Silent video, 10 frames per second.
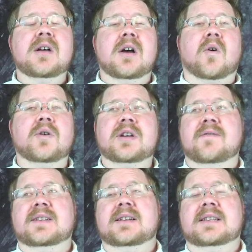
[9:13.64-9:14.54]
or you can
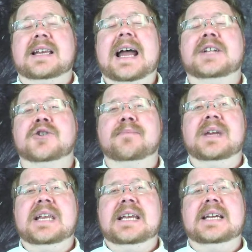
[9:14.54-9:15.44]
visit us at
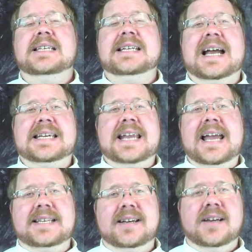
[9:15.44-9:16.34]

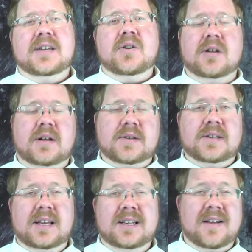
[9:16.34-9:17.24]
hatchermedia.net. You can also
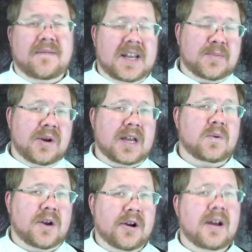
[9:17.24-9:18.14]
see us on Facebook and
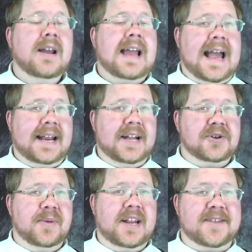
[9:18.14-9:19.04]
Twitter at
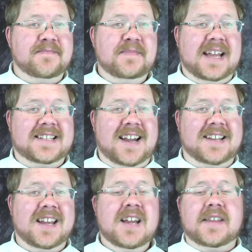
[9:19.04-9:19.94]
Hatcher Media. Thanks, guys.
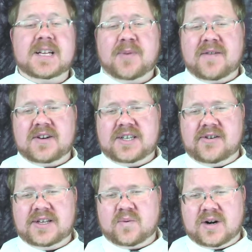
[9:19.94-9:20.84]
The next part of our
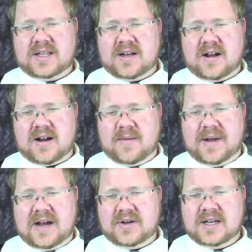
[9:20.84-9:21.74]
series, we're going to talk about